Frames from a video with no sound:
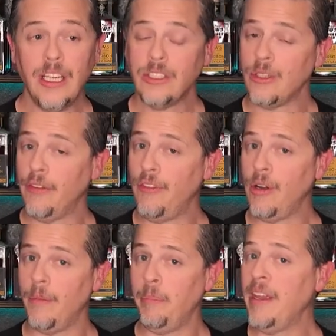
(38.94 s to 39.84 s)
So if
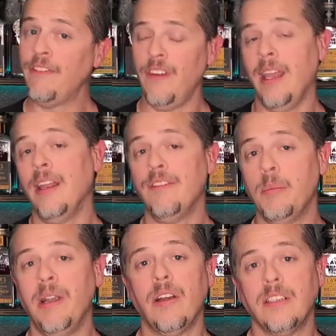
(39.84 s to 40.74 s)
you're a big fan of
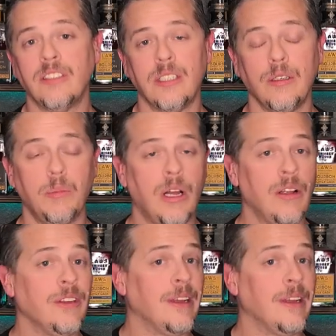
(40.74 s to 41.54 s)
American single malt,